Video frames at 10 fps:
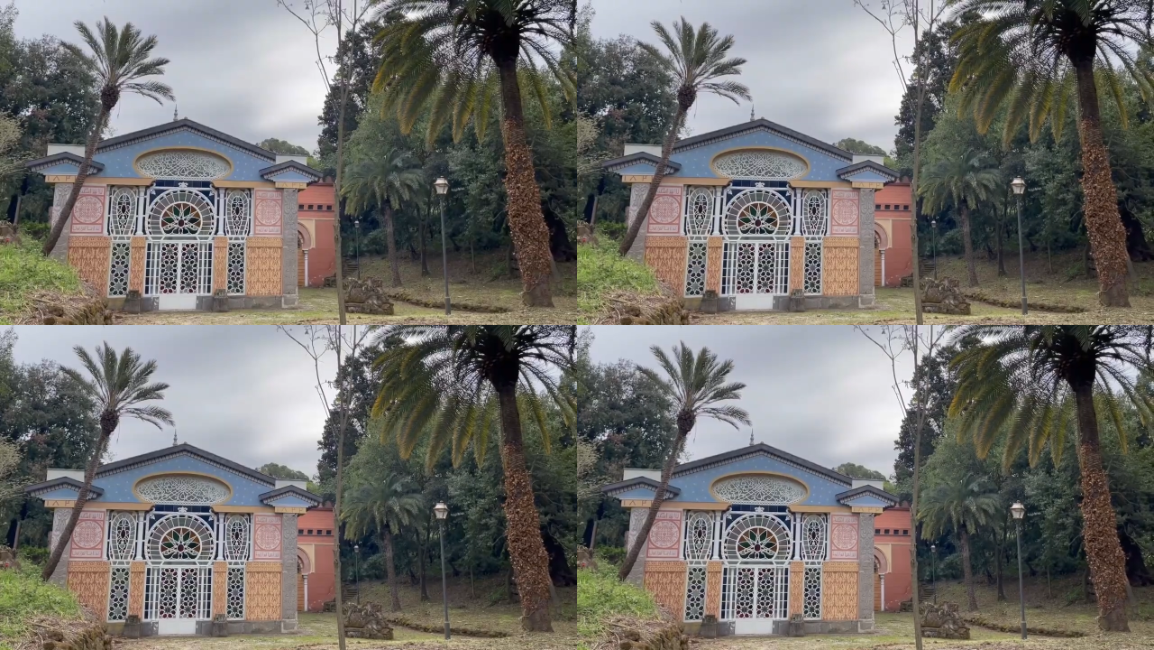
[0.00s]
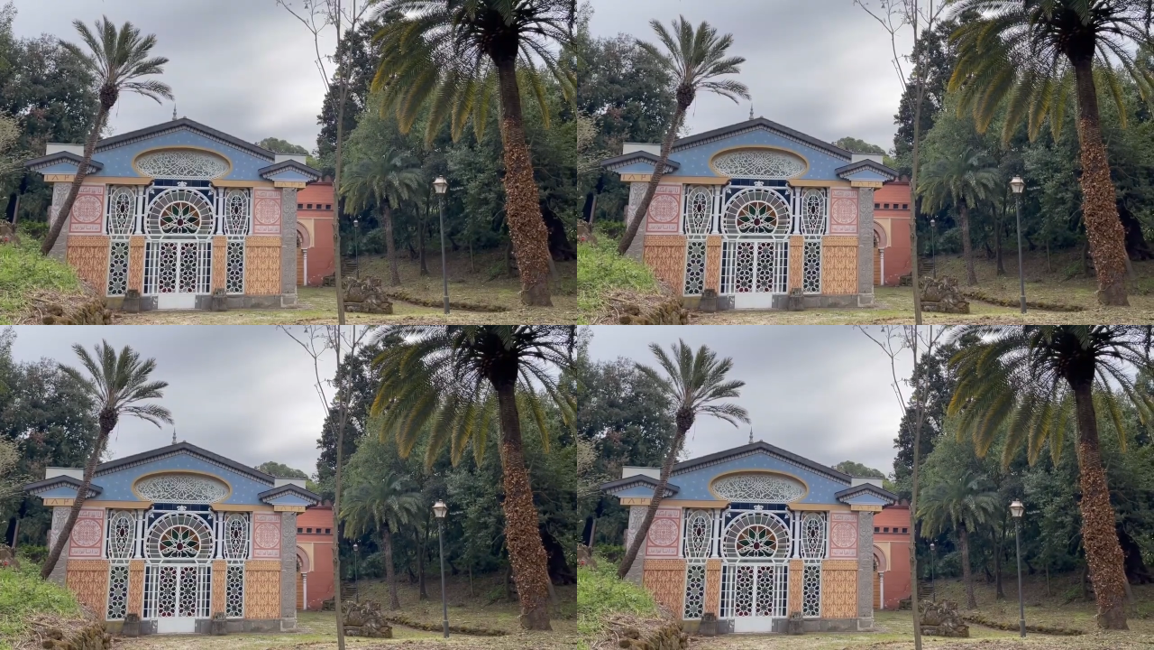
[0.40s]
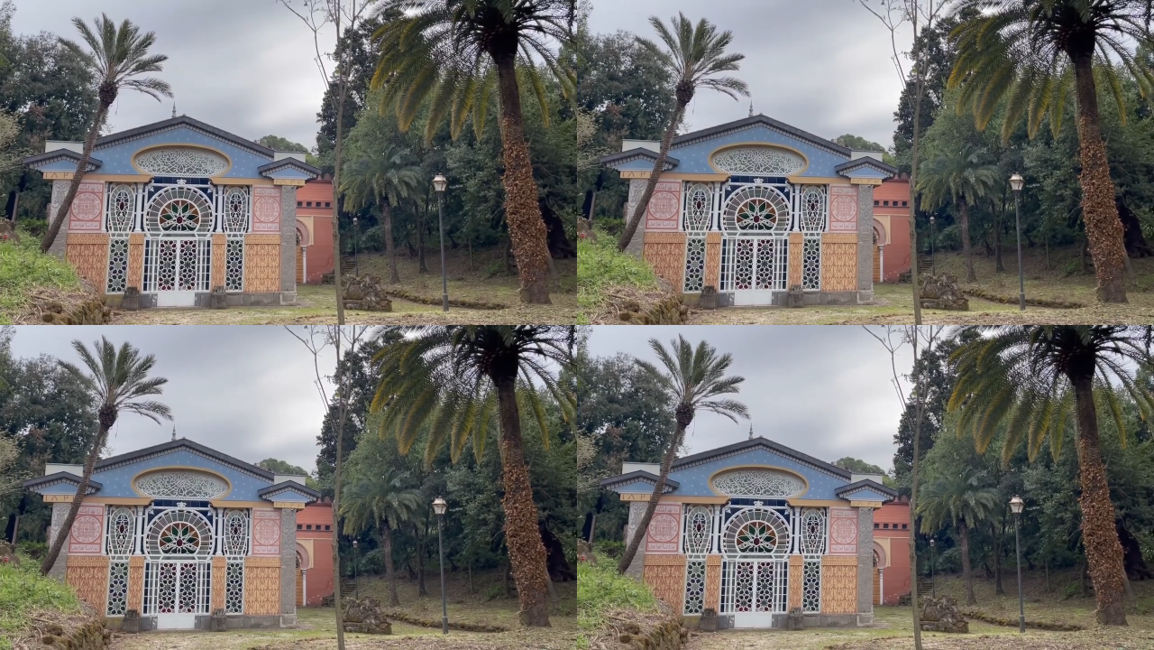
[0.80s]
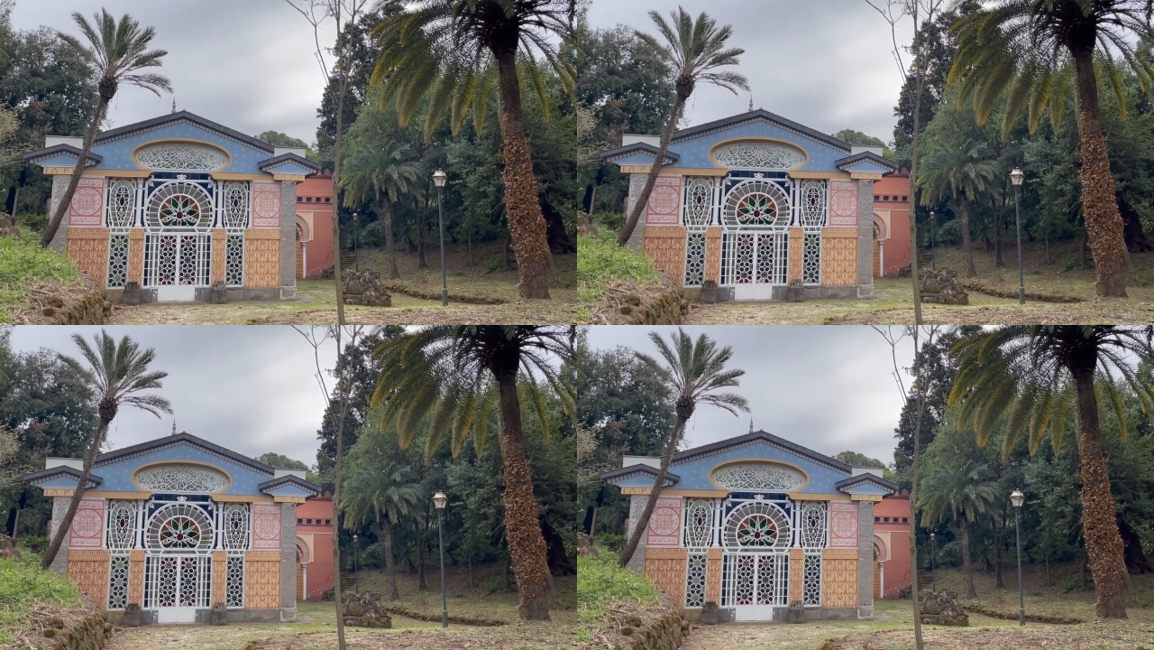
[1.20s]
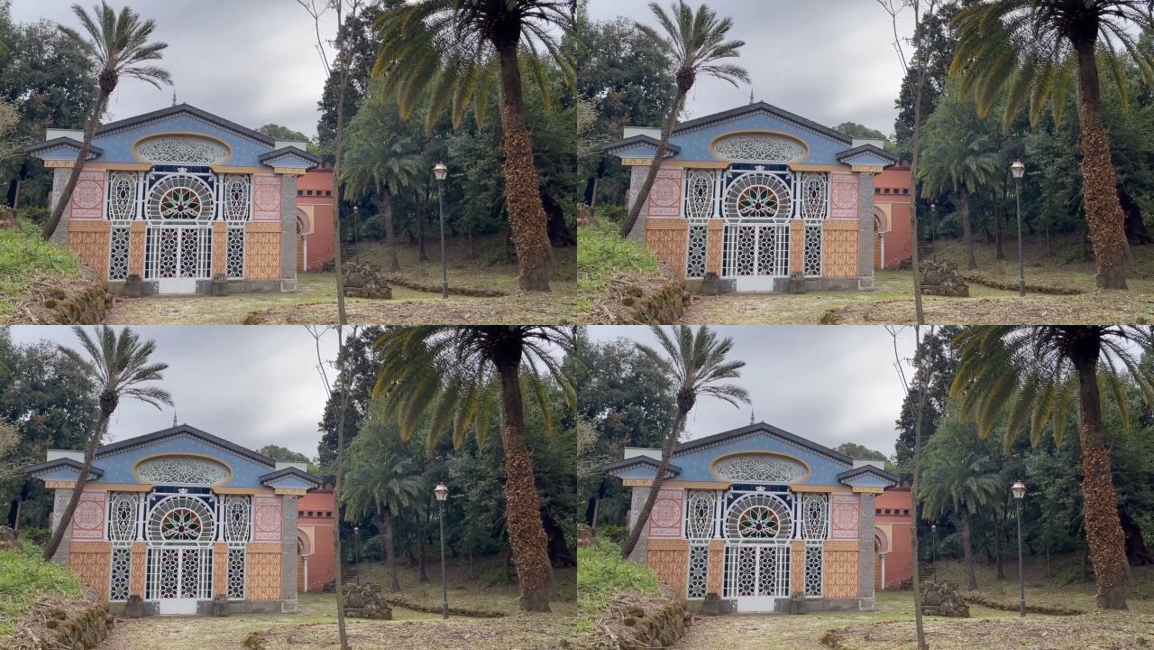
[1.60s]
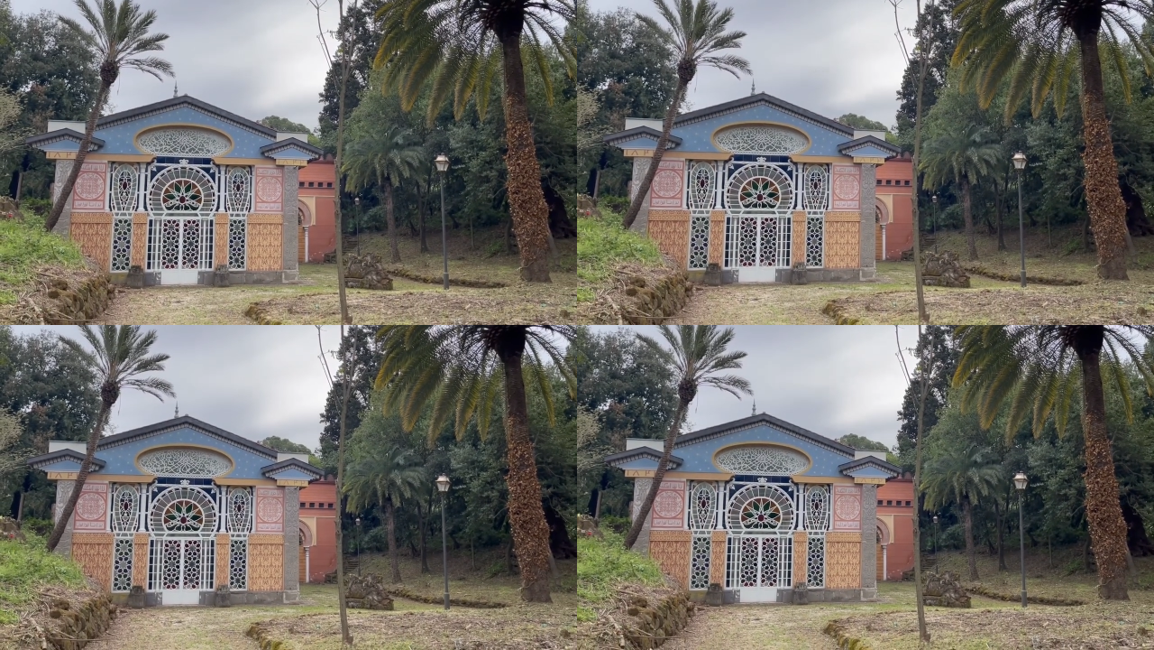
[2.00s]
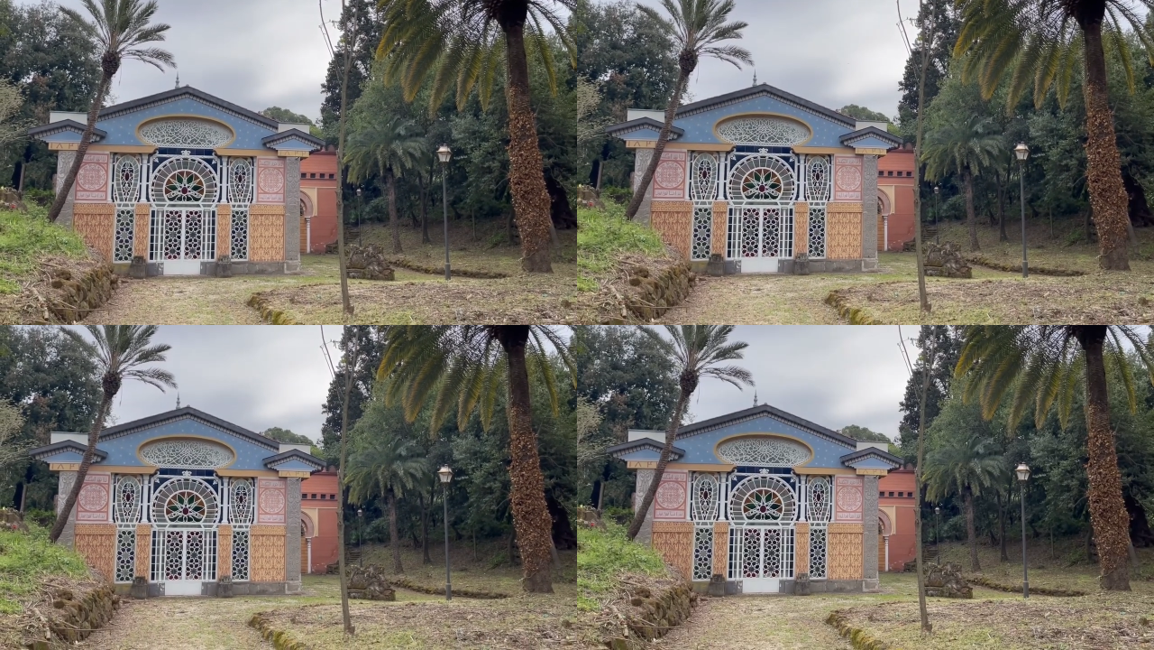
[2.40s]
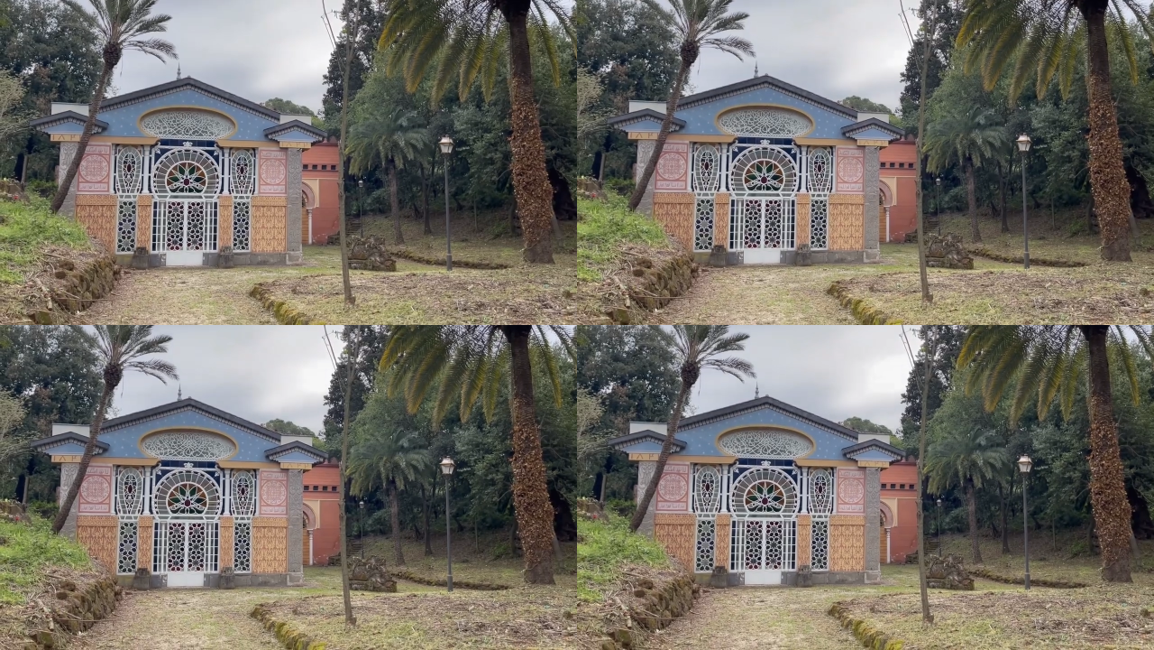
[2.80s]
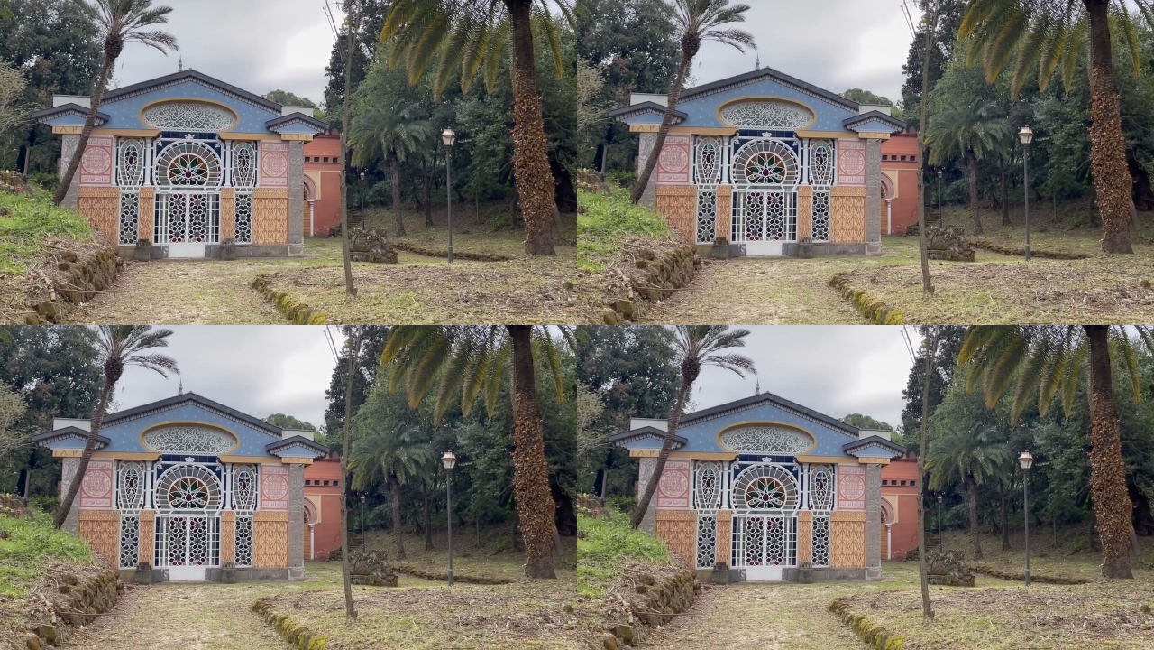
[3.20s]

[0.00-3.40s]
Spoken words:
No face is visible, so there are no lips to read.